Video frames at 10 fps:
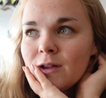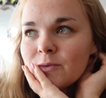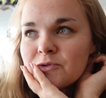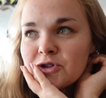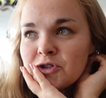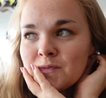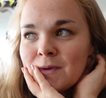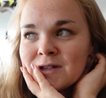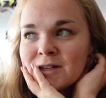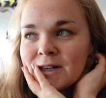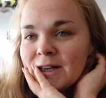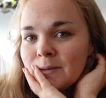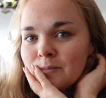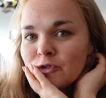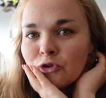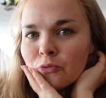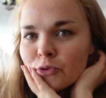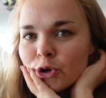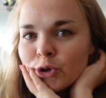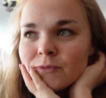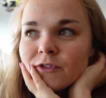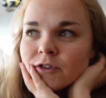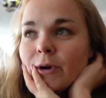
It was just basically two rooms.